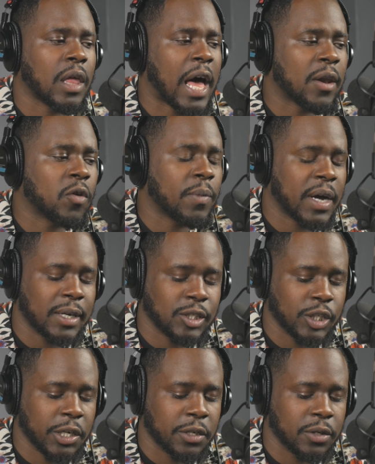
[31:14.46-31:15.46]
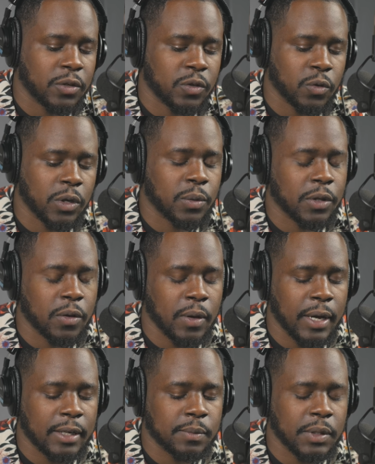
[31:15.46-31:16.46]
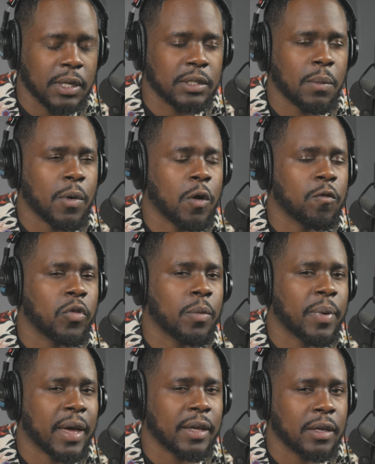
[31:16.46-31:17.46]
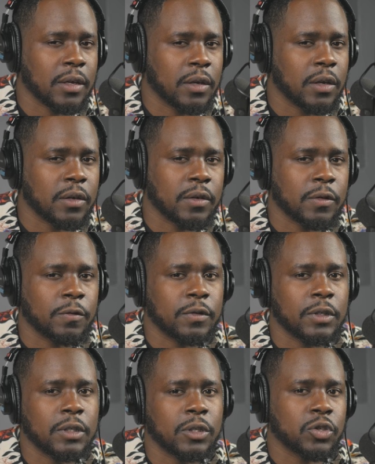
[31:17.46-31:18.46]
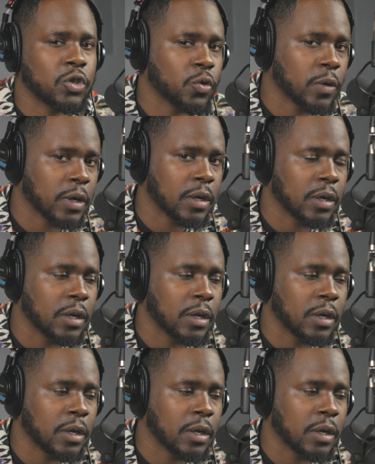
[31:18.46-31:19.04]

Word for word: I don't mind sharing this story with you guys because I'm over the pain of the story.